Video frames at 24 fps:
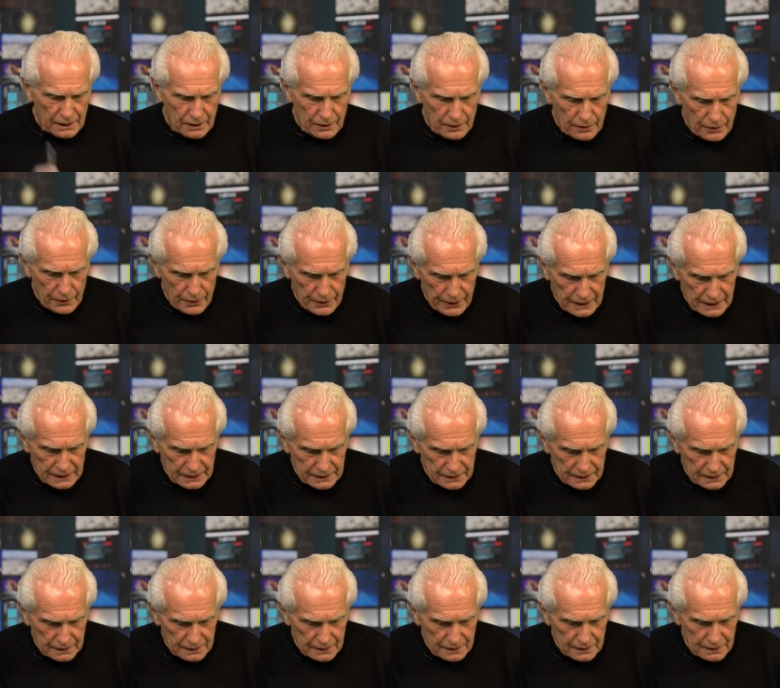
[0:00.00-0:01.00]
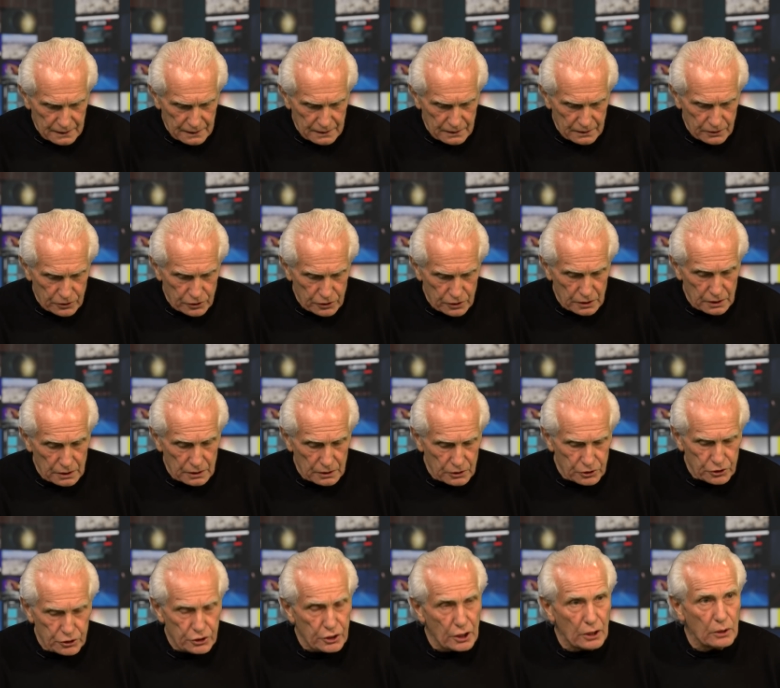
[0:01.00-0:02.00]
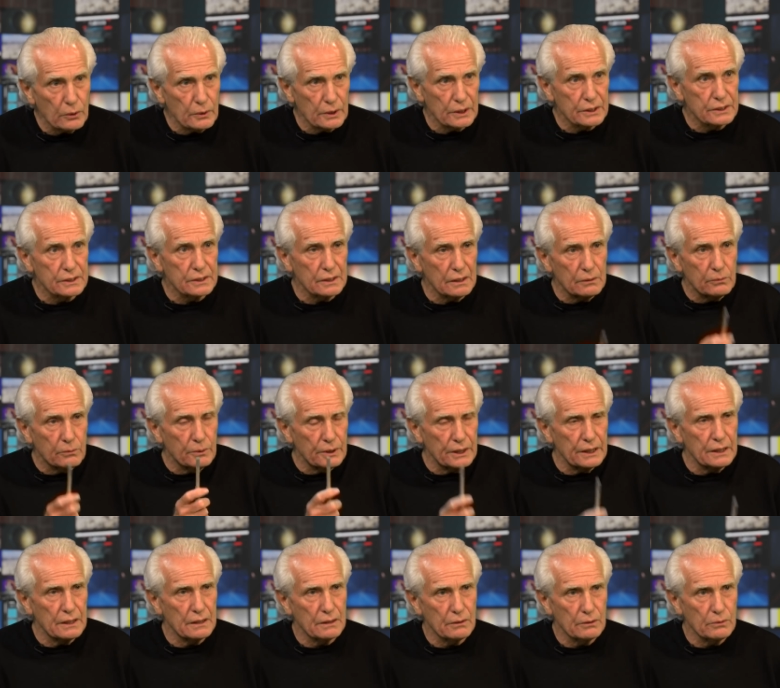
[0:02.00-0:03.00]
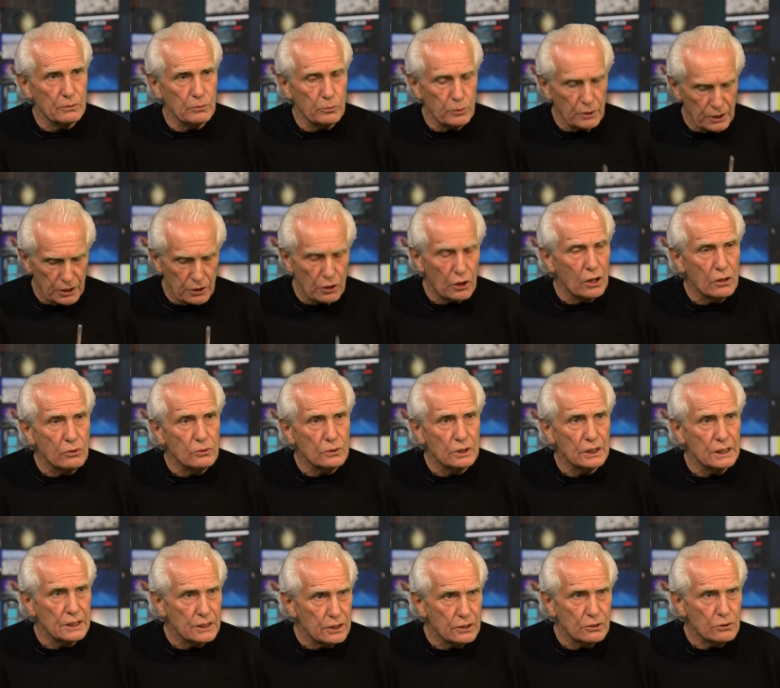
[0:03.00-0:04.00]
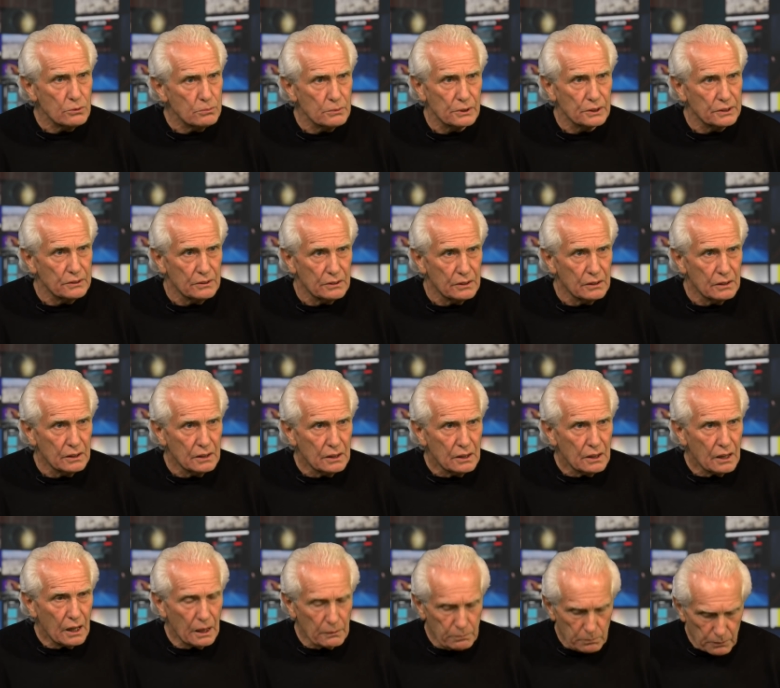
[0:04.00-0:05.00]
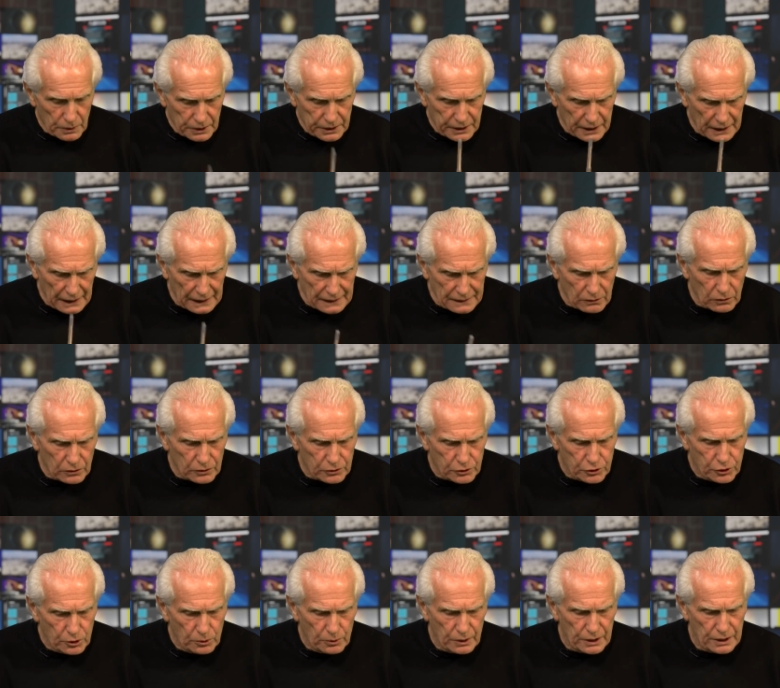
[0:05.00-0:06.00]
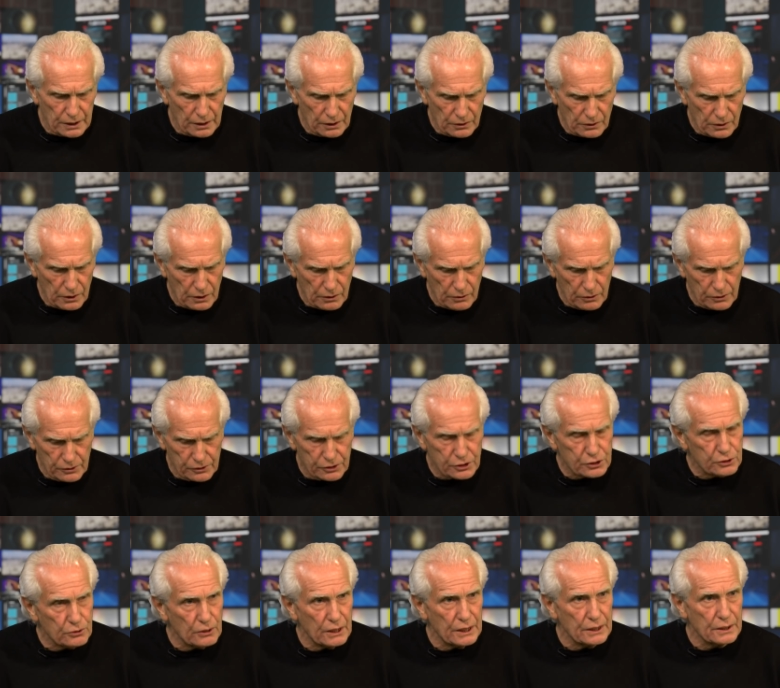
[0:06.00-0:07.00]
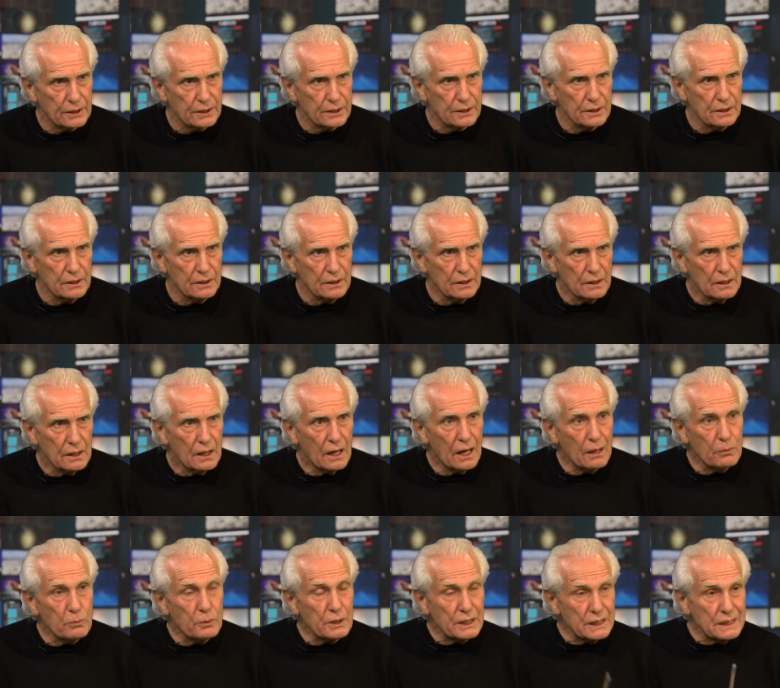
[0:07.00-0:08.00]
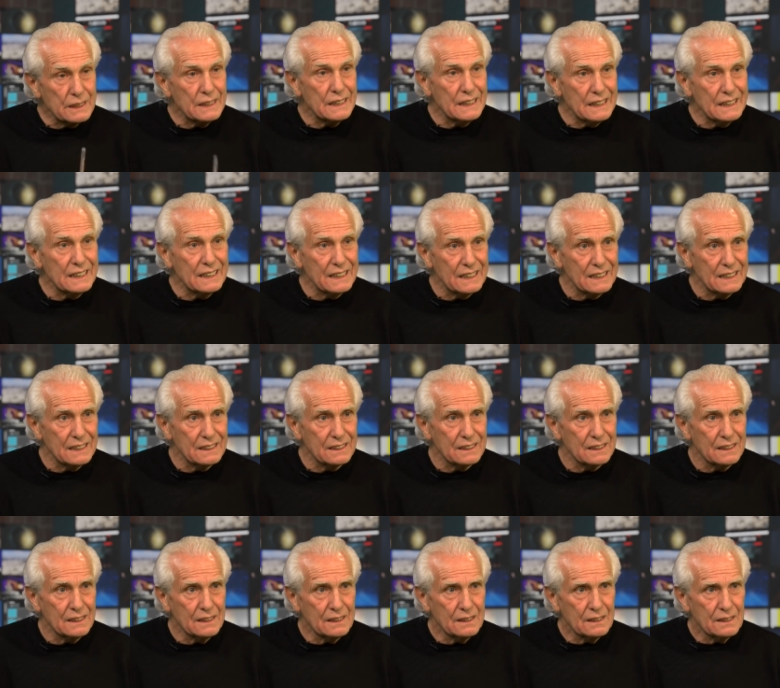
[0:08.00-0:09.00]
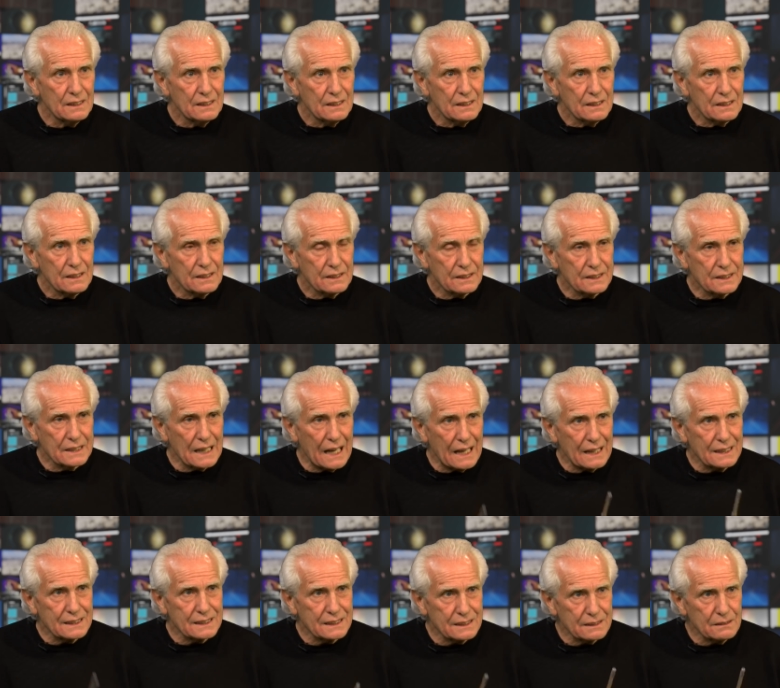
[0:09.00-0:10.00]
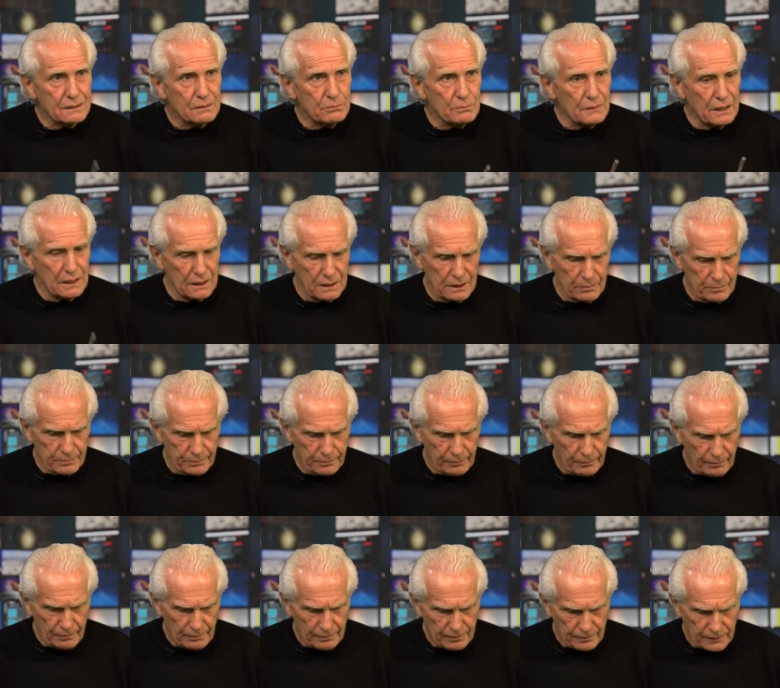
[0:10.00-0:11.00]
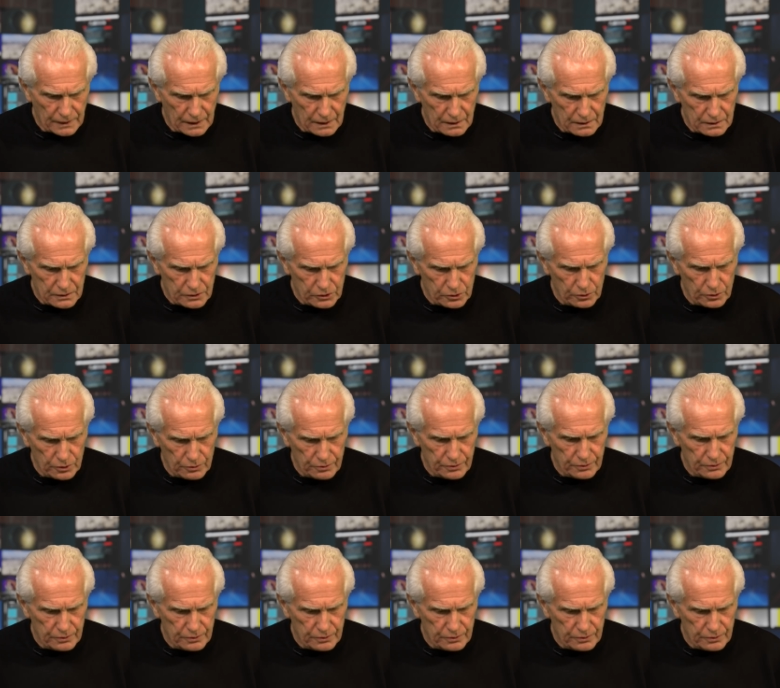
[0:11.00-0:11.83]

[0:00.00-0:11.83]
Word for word: these show us that we we're only human. And we cannot do it on our own strength. And we need that um, sort of